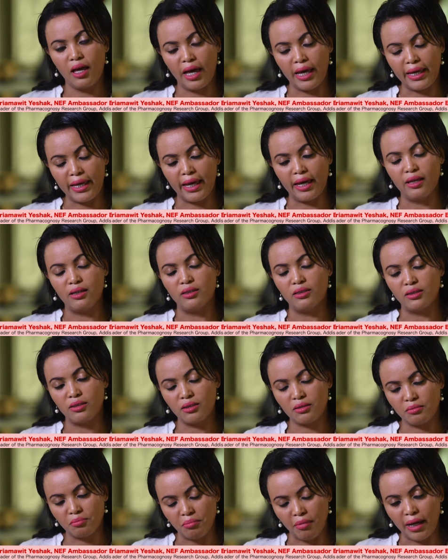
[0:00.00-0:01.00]
again,
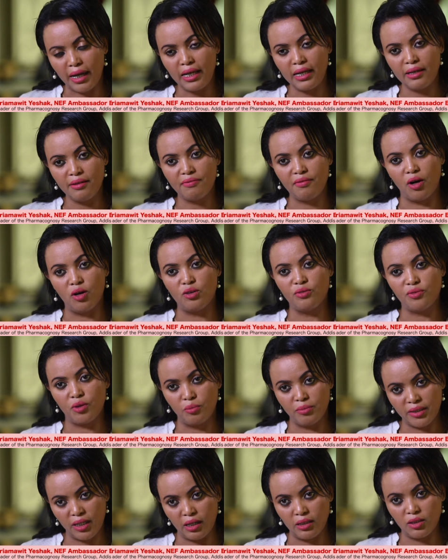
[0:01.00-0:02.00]
is mainly found
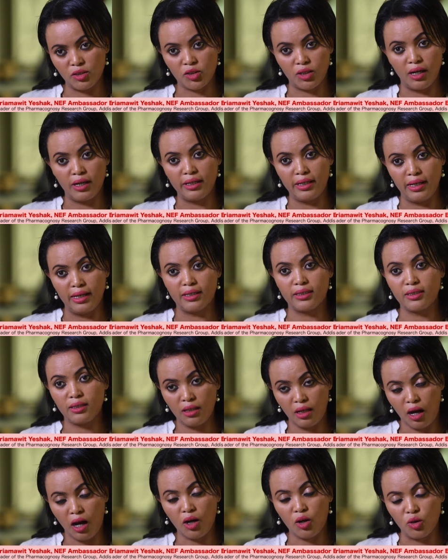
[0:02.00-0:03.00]
from traditional healers,
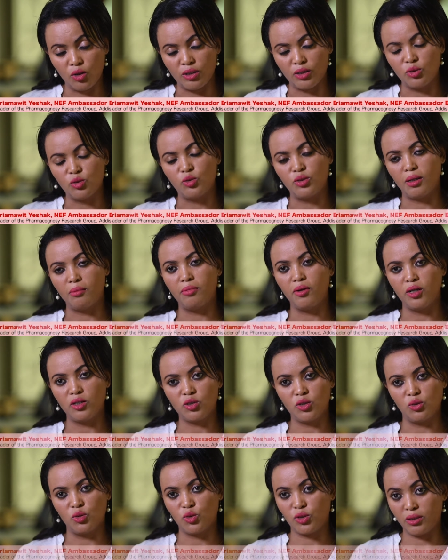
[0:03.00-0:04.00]
according to
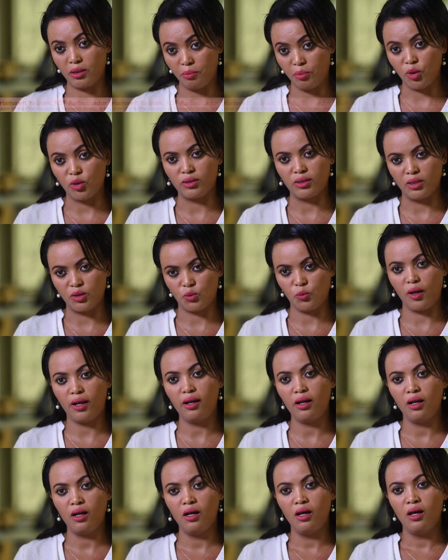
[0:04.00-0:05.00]
WHO's report as
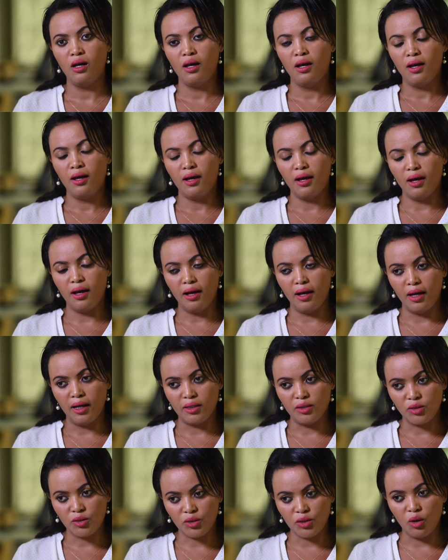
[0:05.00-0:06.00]

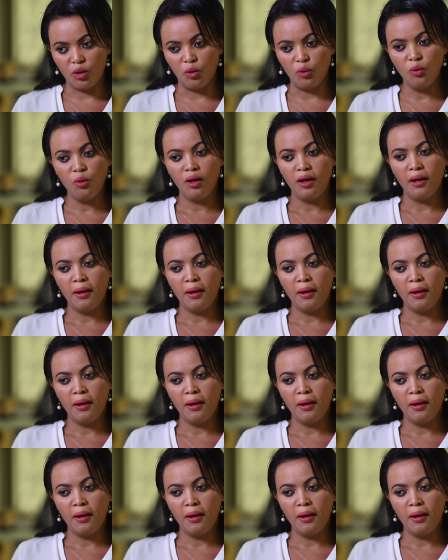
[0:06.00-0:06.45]
well.